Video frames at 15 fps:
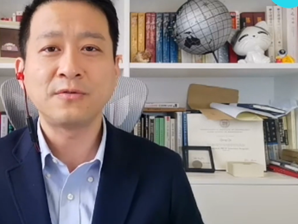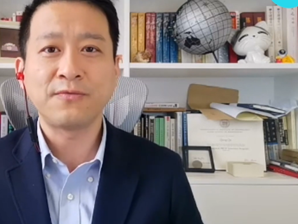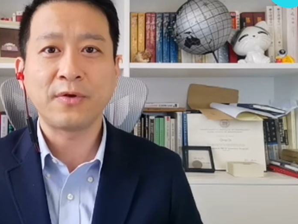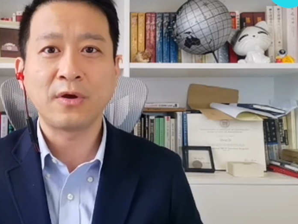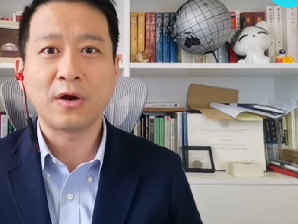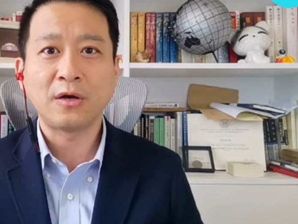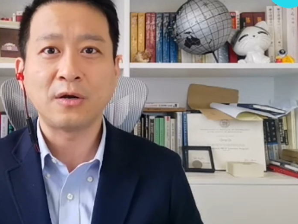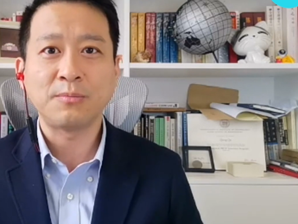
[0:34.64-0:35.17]
it's very
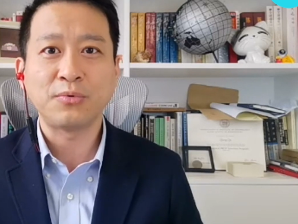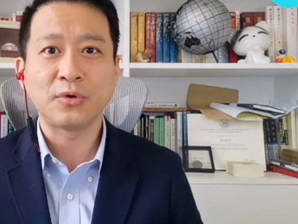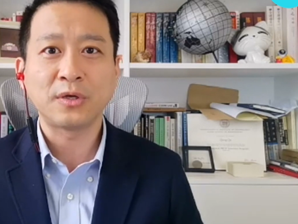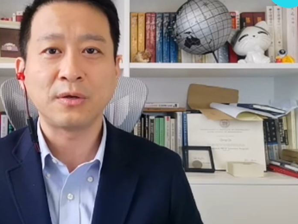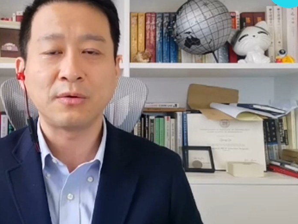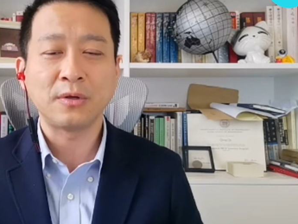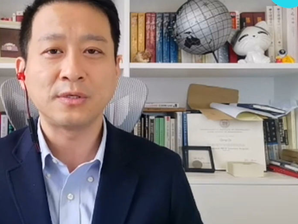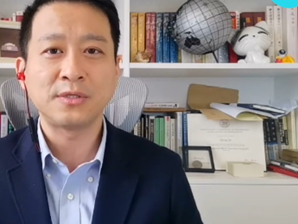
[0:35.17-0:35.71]
hard to book
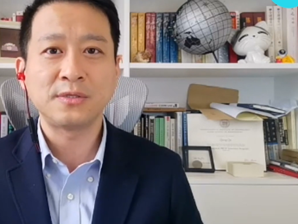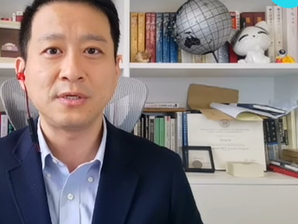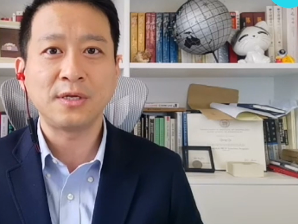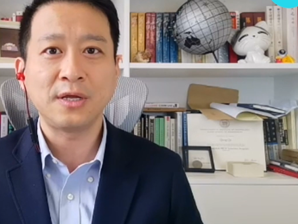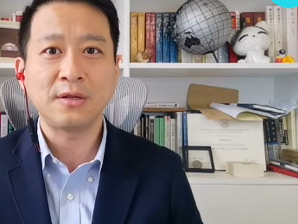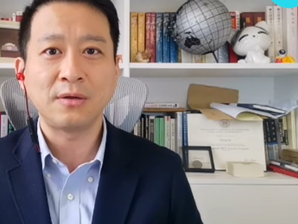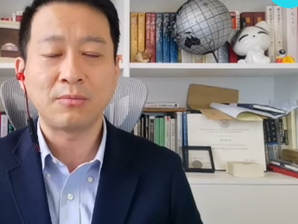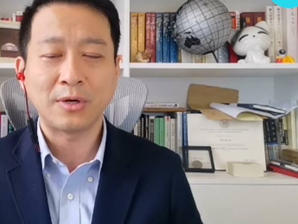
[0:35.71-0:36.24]
a seat
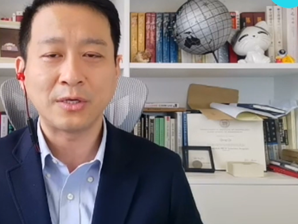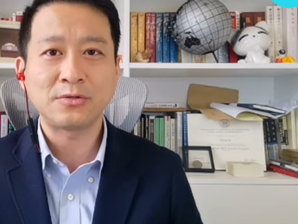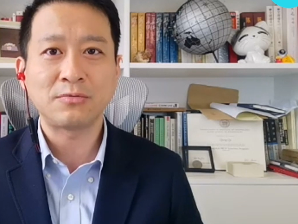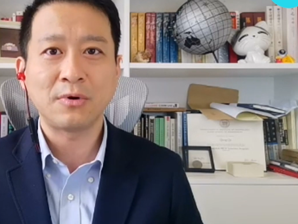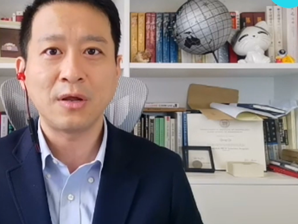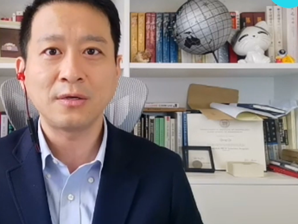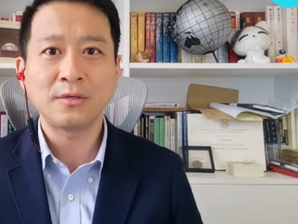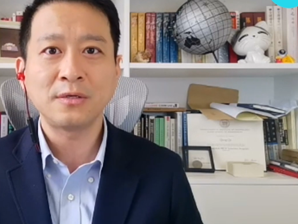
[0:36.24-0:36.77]
in the
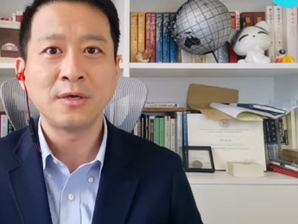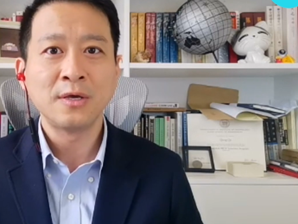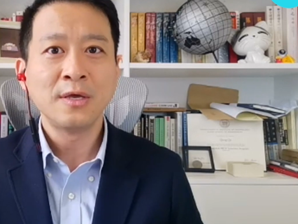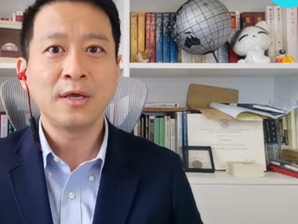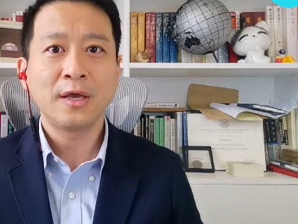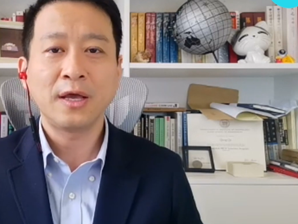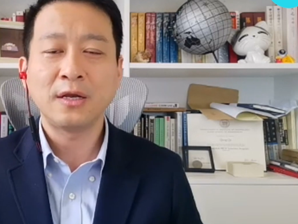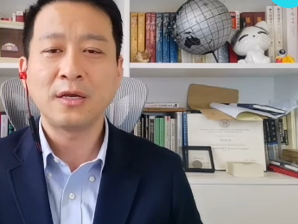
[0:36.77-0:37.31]
restaurant,
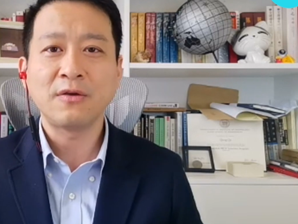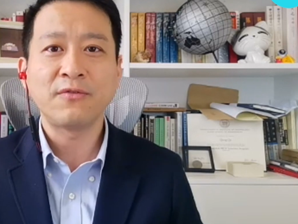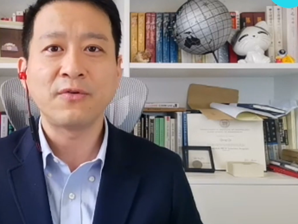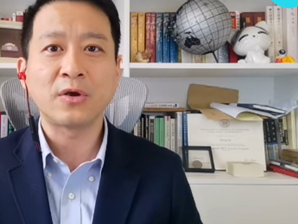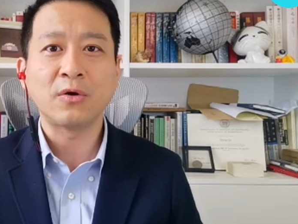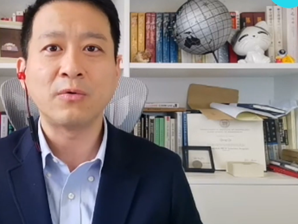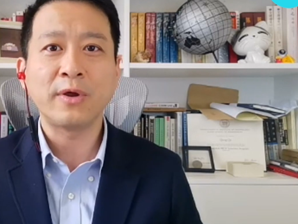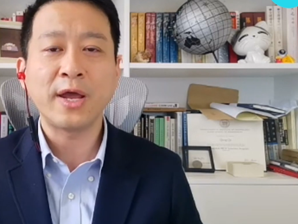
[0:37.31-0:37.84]
and if you
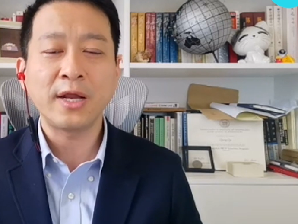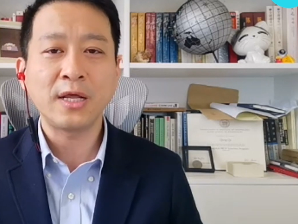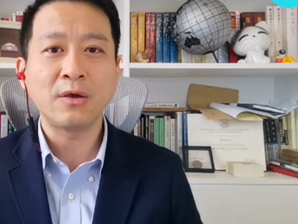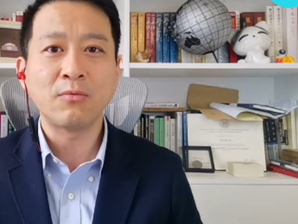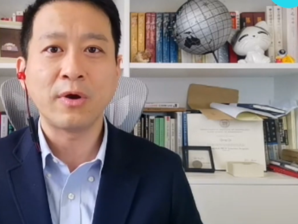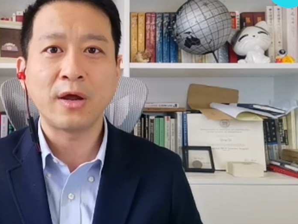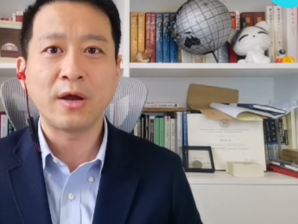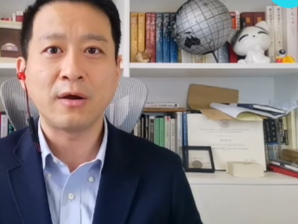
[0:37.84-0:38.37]
go
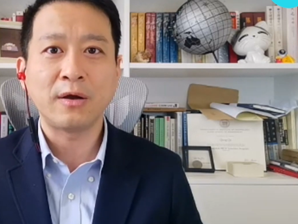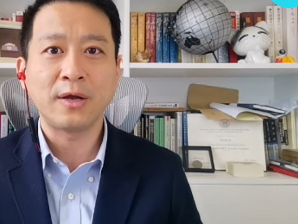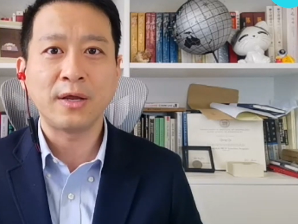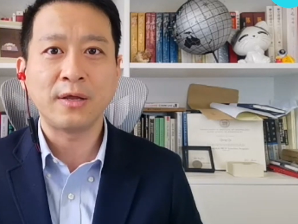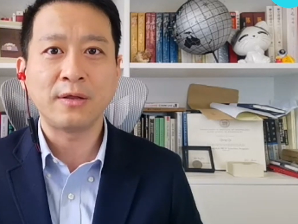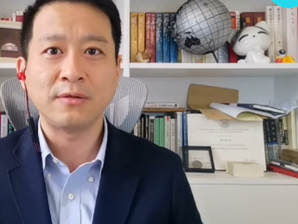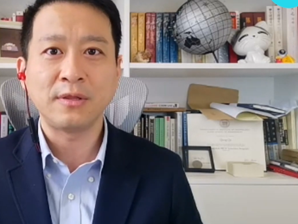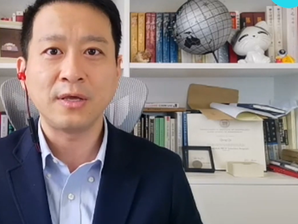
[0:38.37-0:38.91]

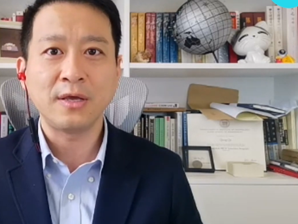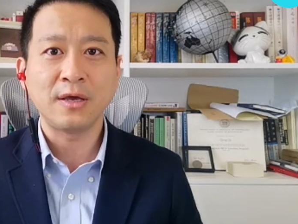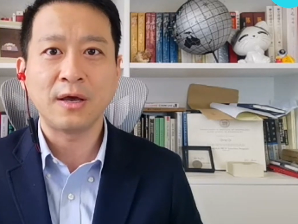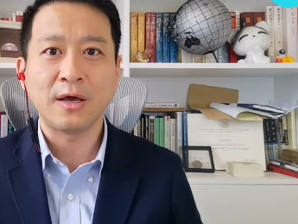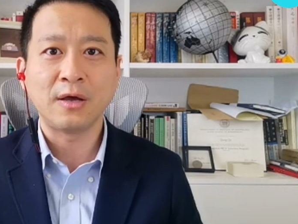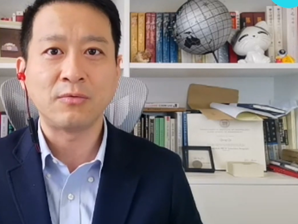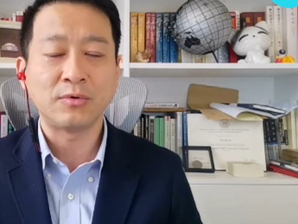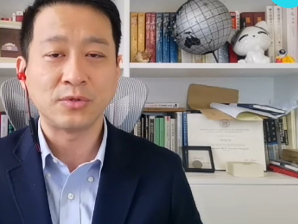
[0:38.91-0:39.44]
anywhere in the
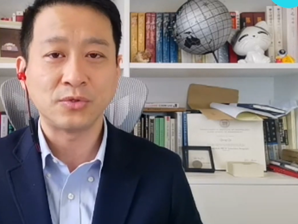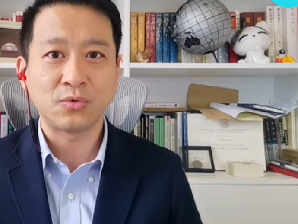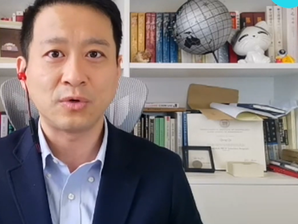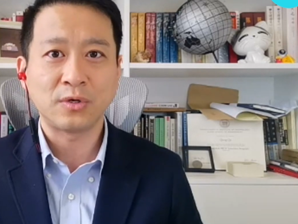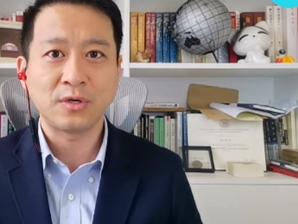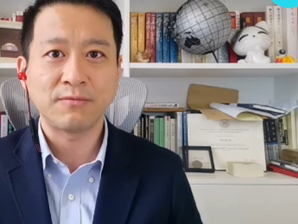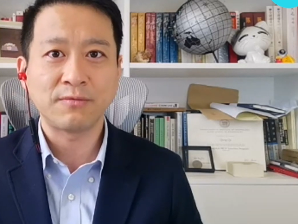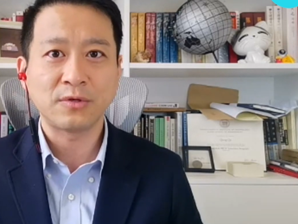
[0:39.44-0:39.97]
uh,
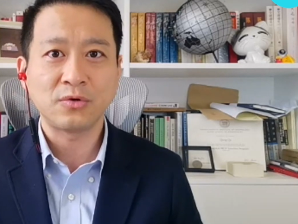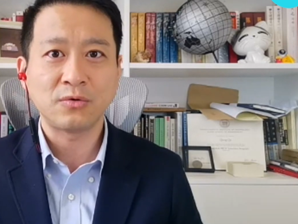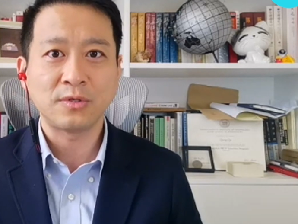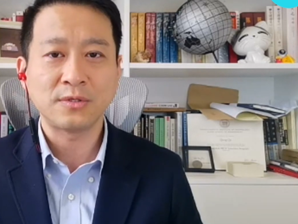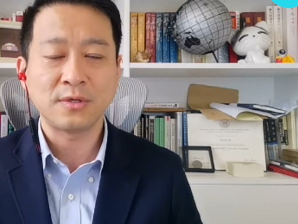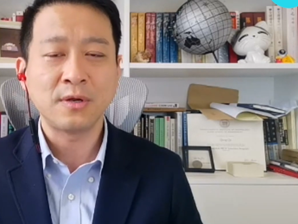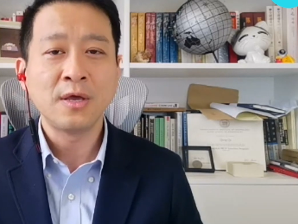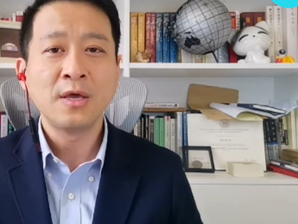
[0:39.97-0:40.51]
resort of the
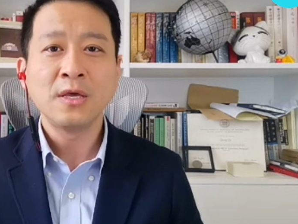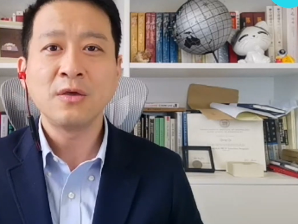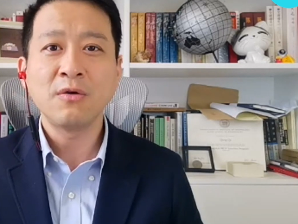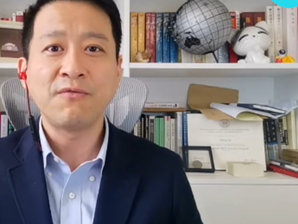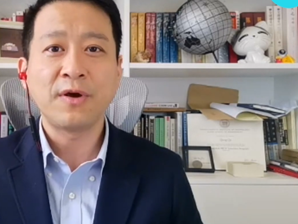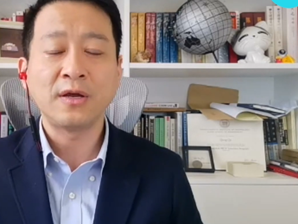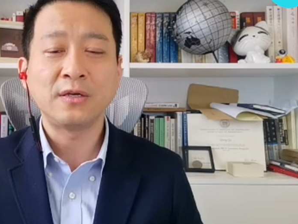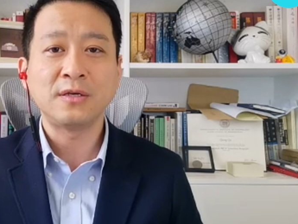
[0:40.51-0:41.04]
tourism, you'll
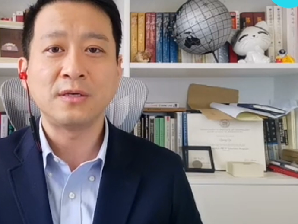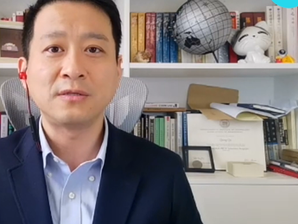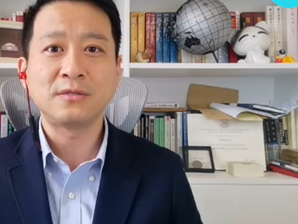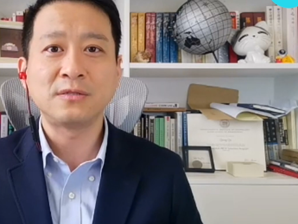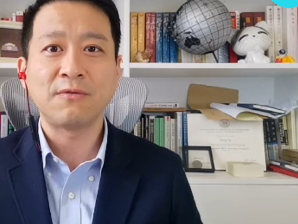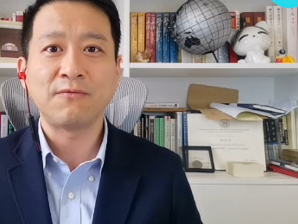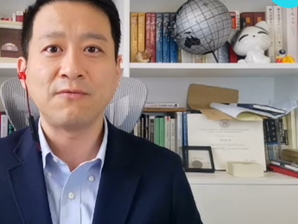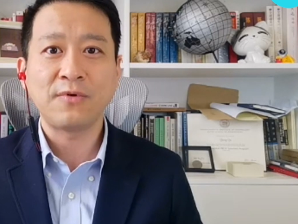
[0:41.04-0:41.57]
find it's
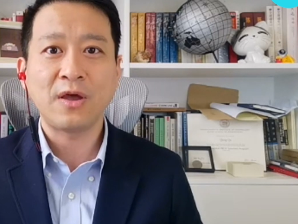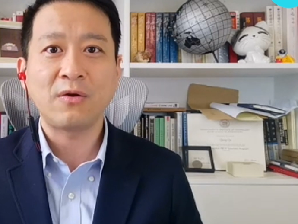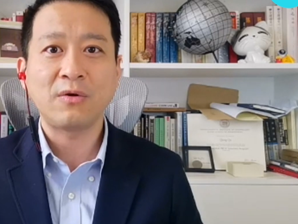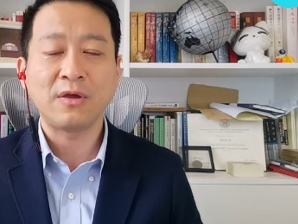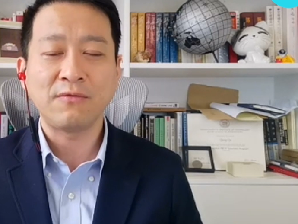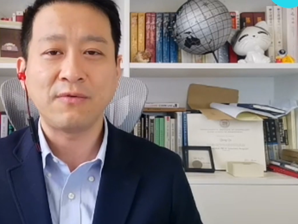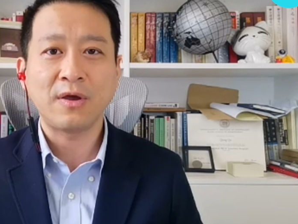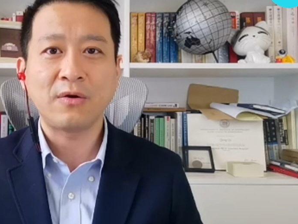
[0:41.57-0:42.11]
uh,
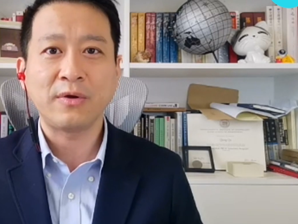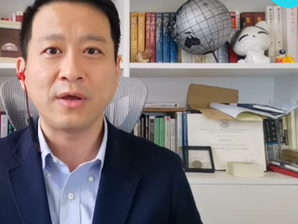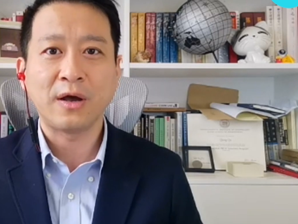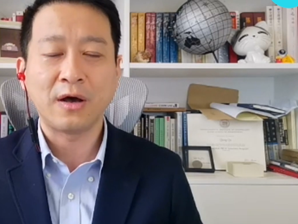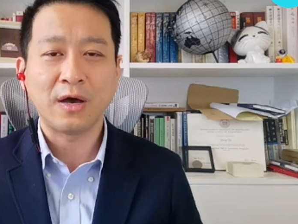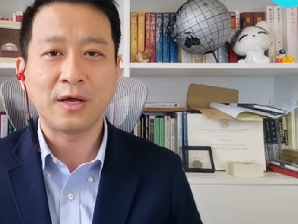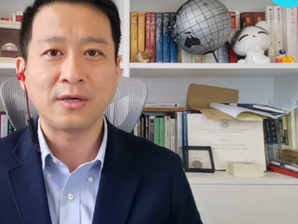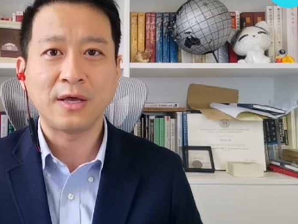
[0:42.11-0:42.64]
very, very
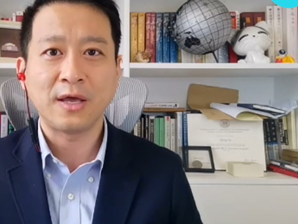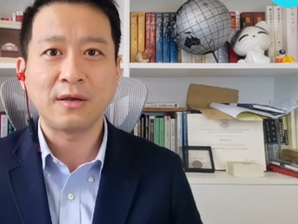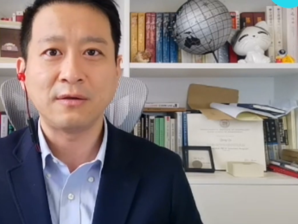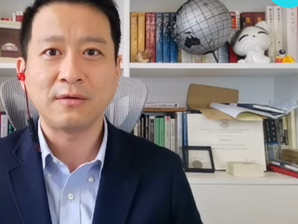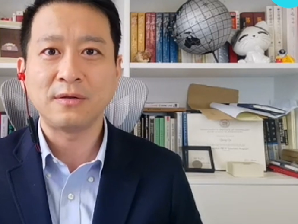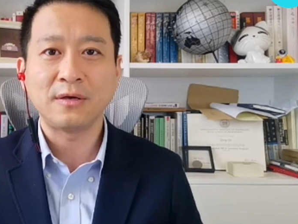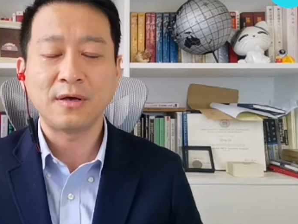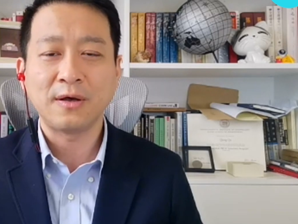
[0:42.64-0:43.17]
hot
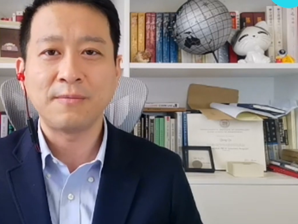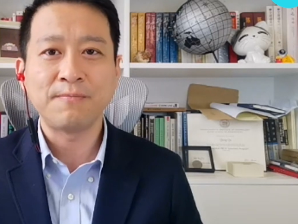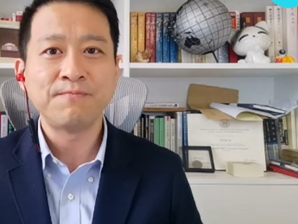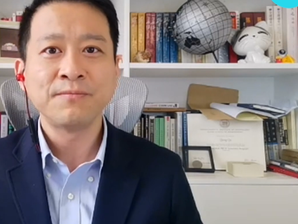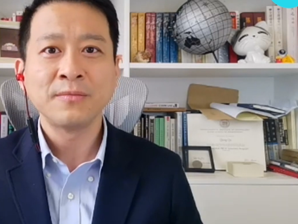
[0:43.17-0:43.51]
and uh,